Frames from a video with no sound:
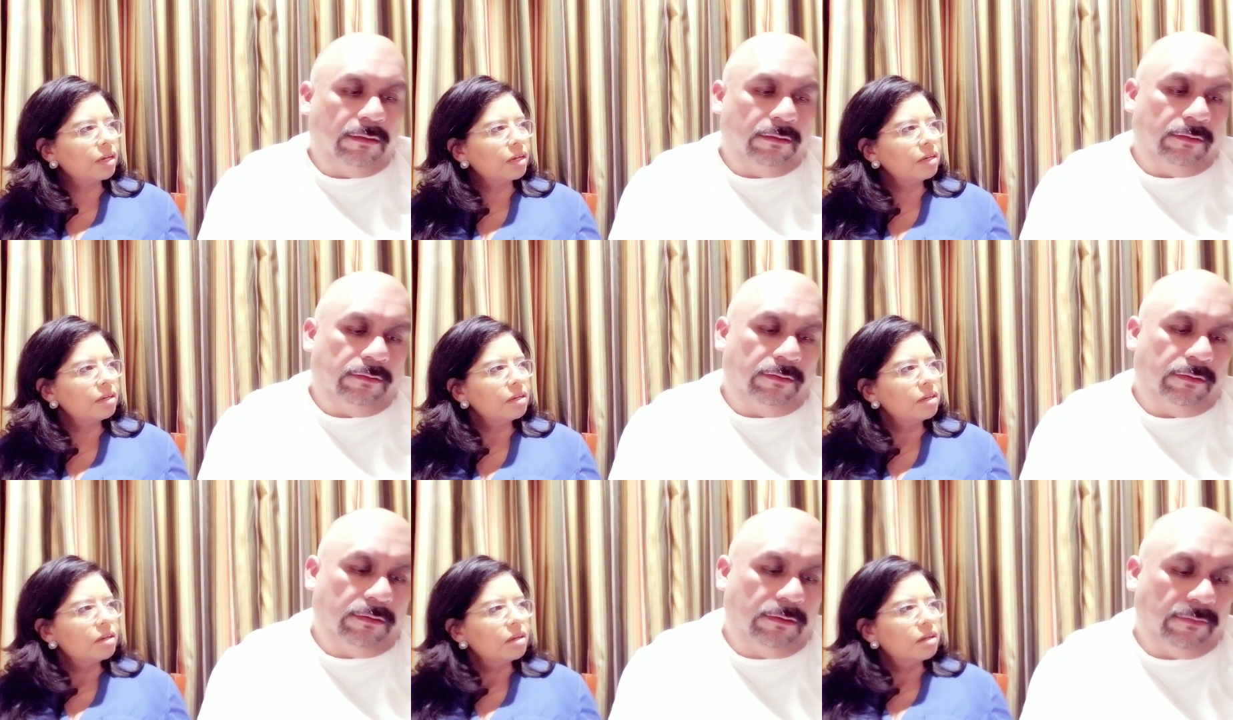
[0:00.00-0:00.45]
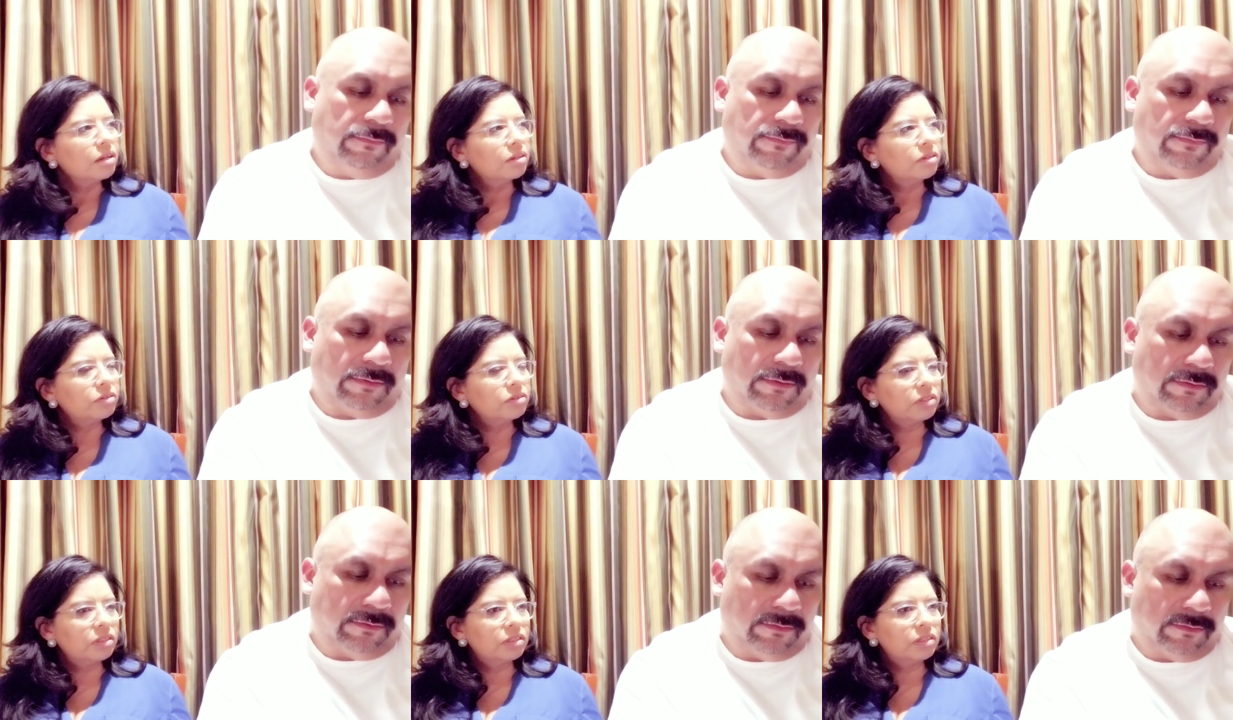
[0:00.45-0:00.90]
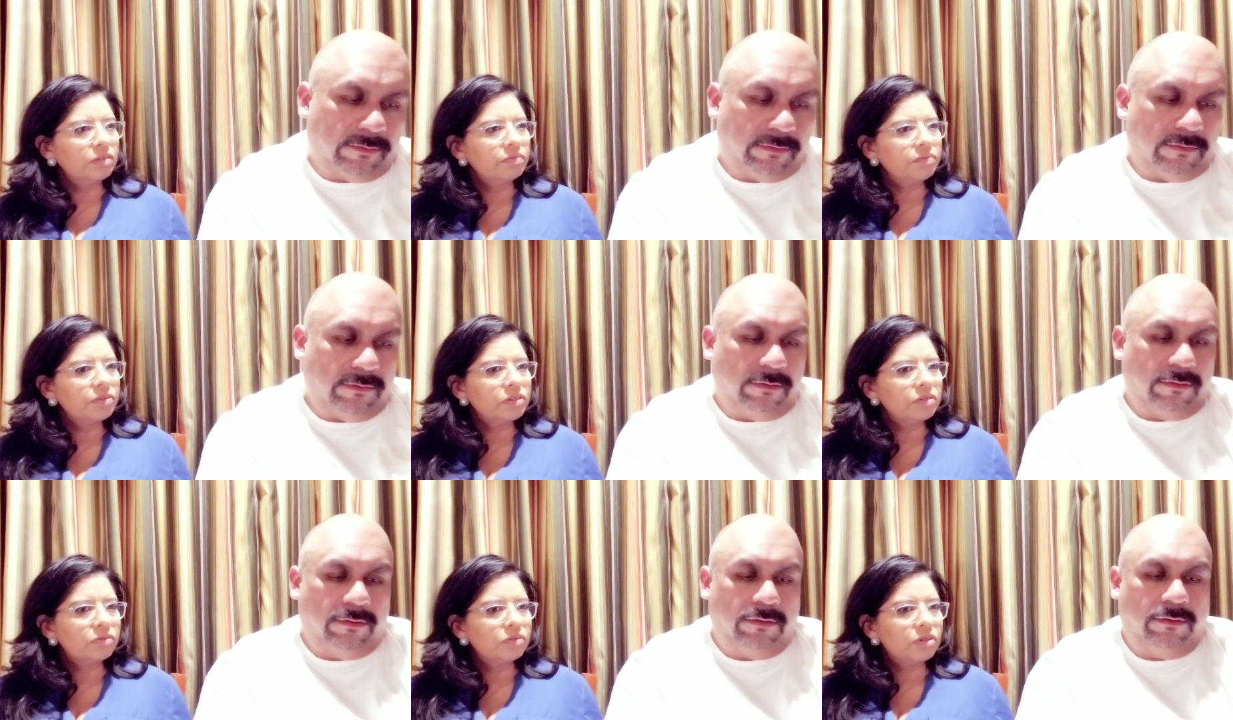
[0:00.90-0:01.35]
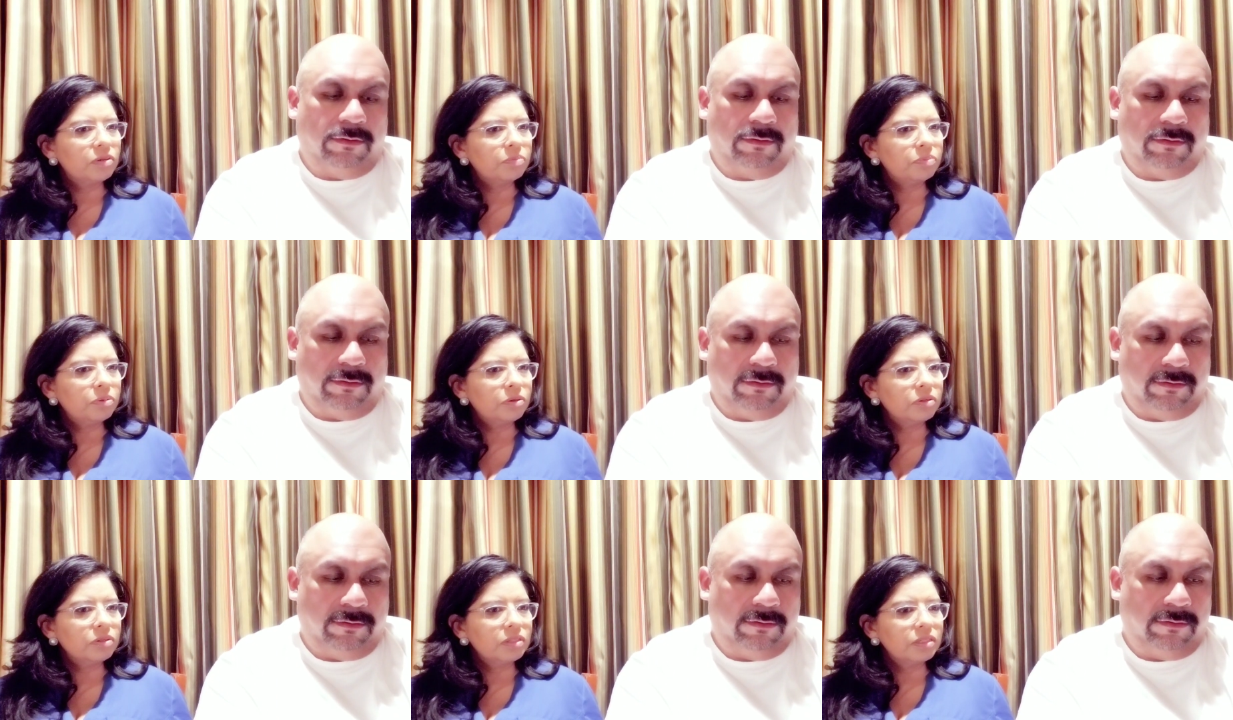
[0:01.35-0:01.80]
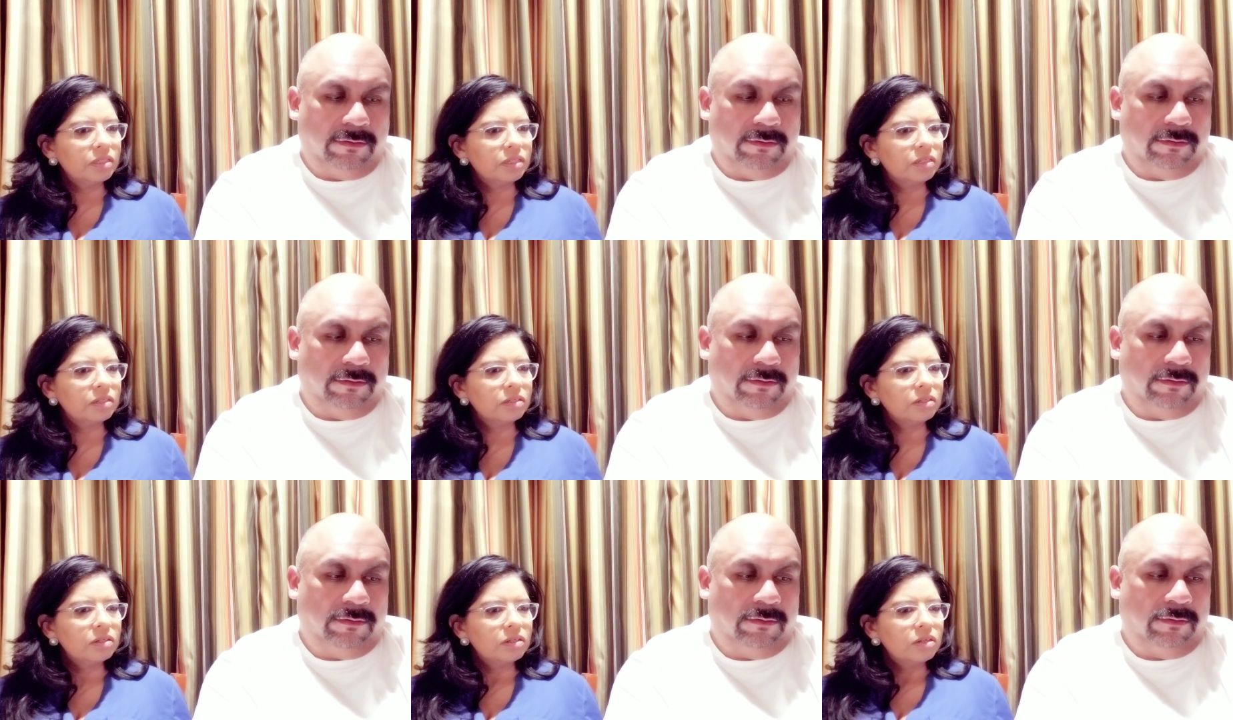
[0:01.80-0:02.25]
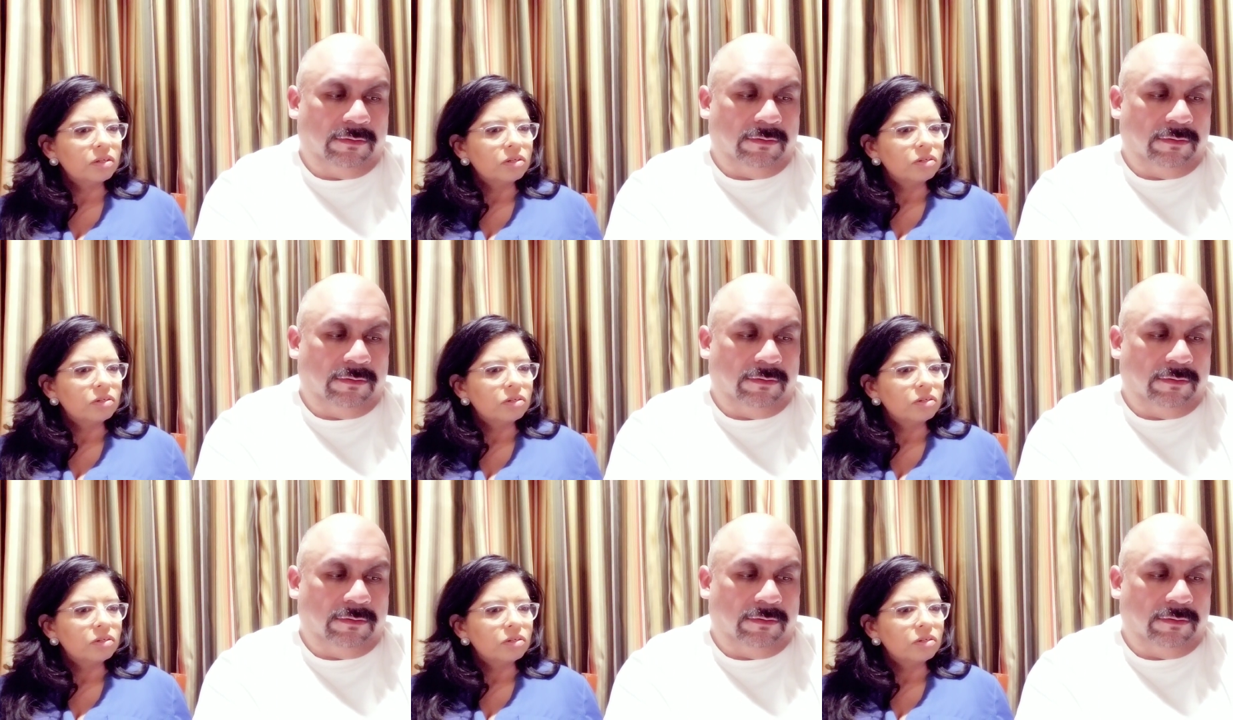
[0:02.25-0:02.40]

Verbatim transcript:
Speaker 1: Yeah, there's a difference. There's a difference when a person